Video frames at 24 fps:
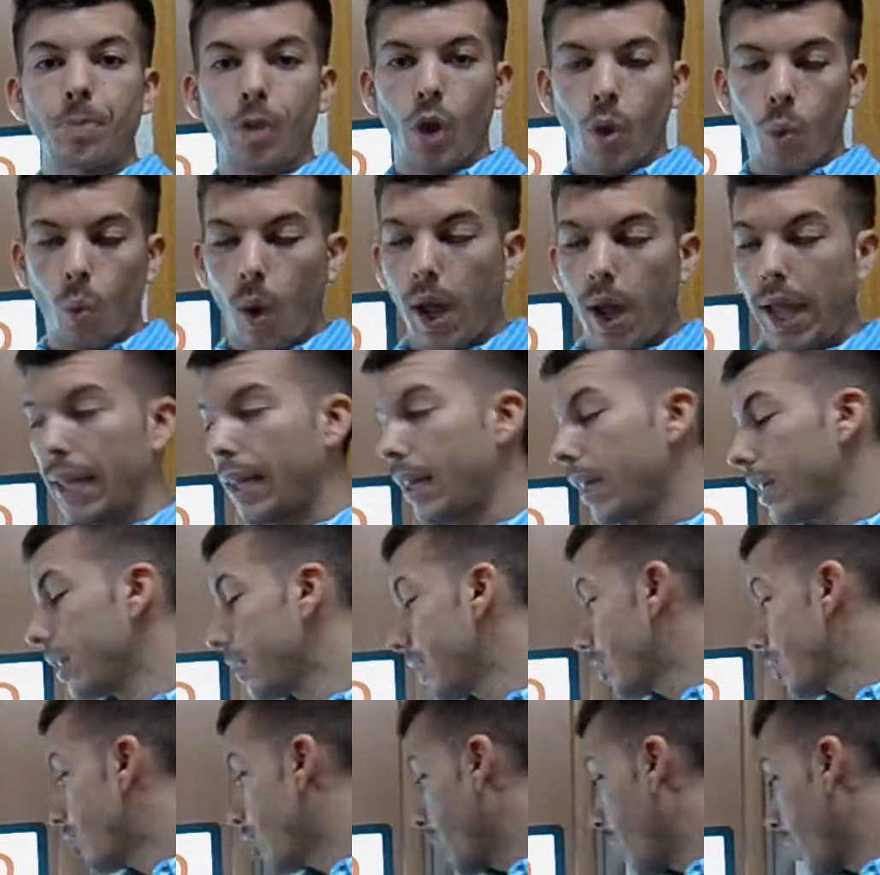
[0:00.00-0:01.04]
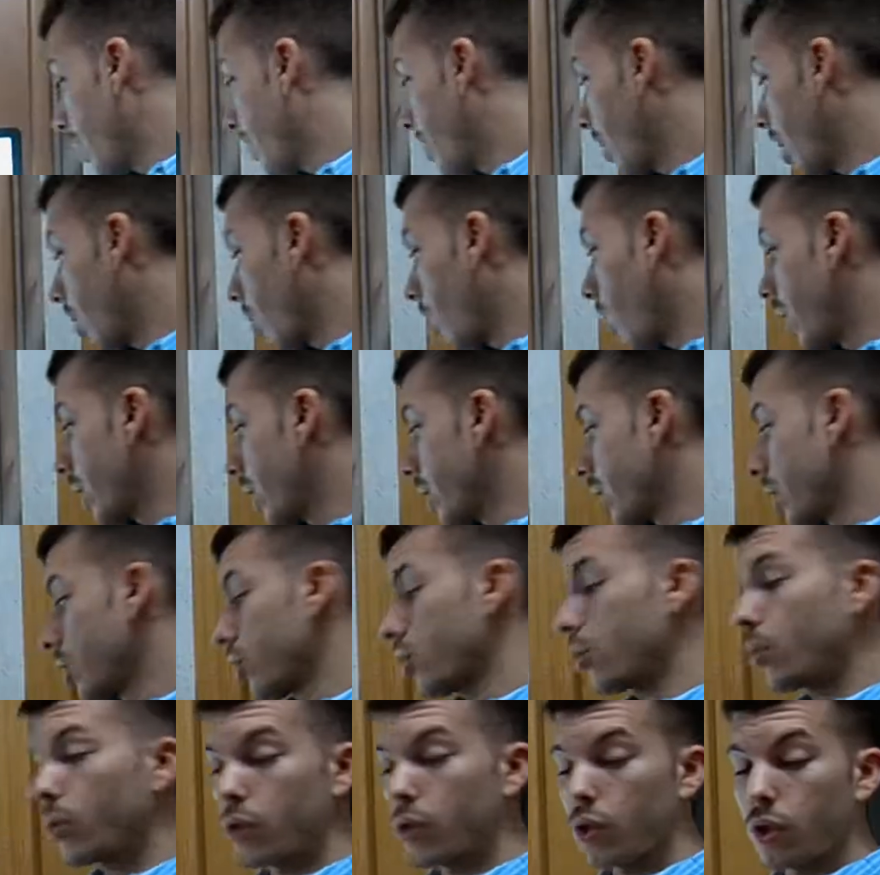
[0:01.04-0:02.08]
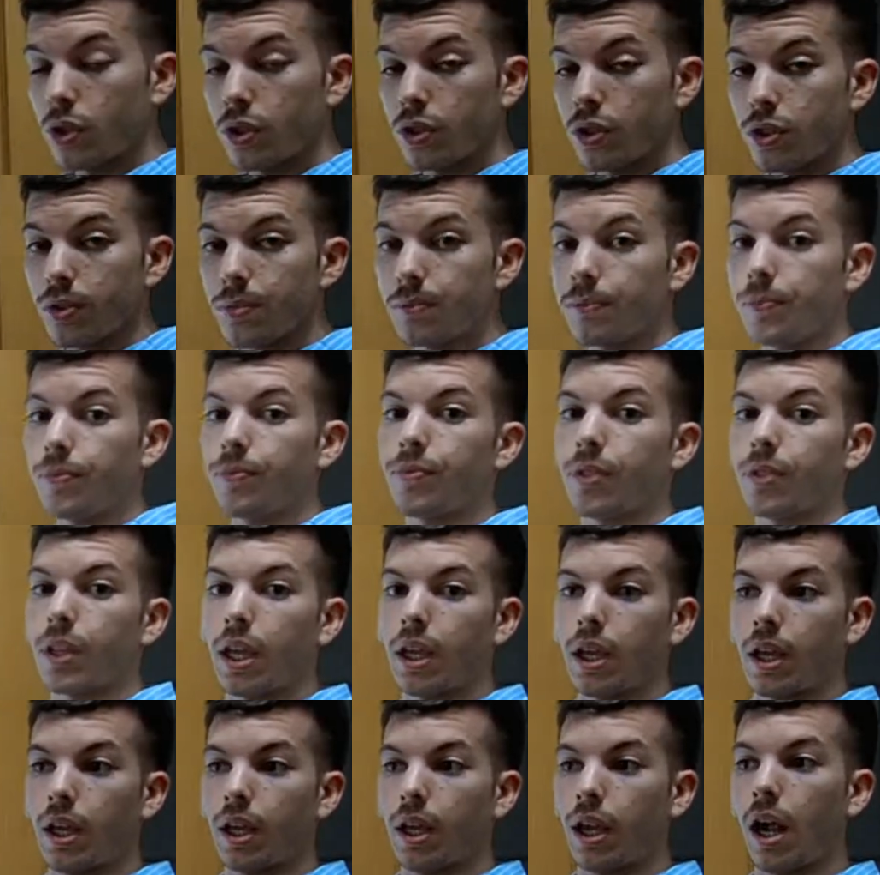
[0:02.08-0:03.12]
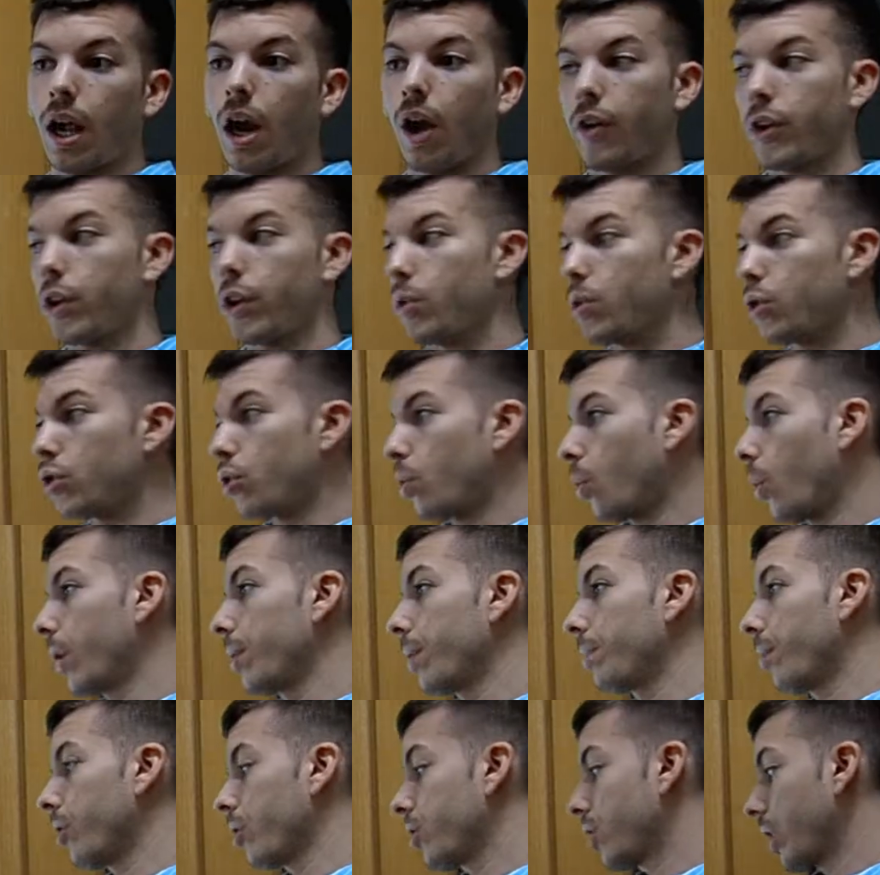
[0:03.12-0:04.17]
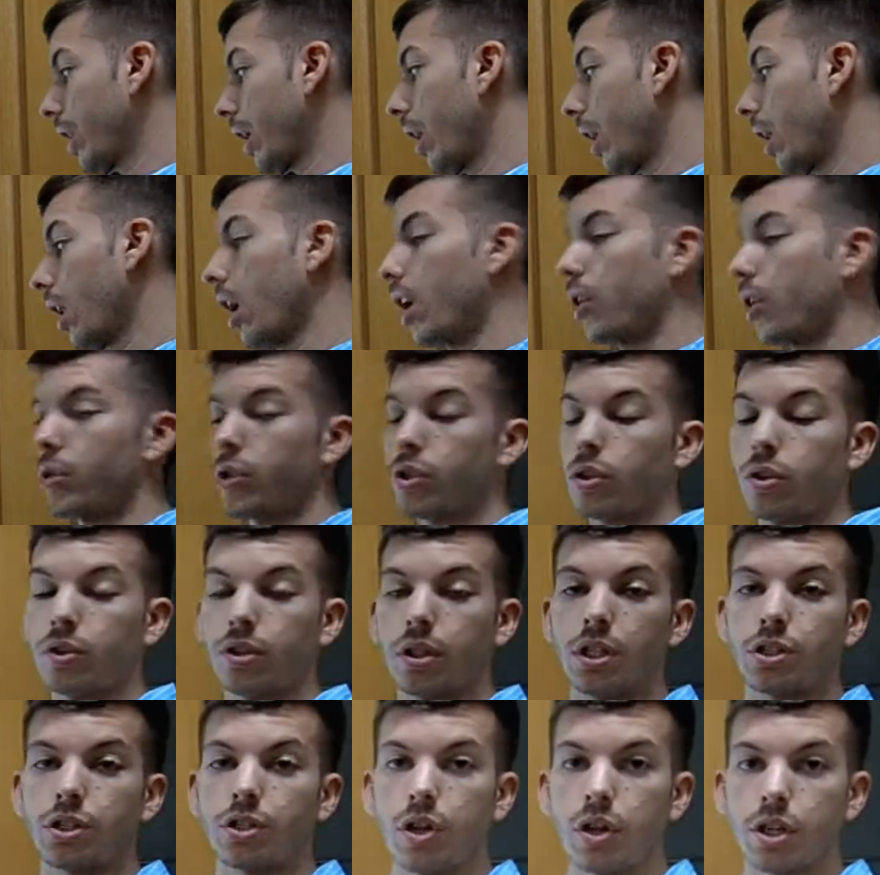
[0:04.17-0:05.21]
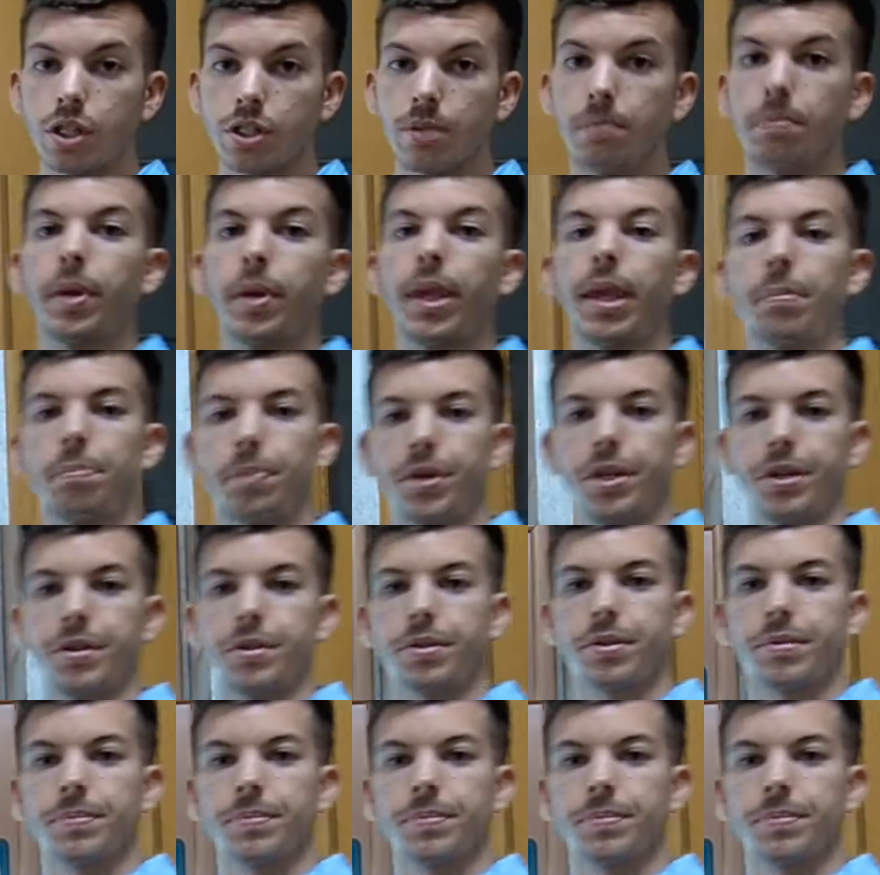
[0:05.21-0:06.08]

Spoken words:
while the driven field ones and suction are used when vertical and horizontal charge may appear.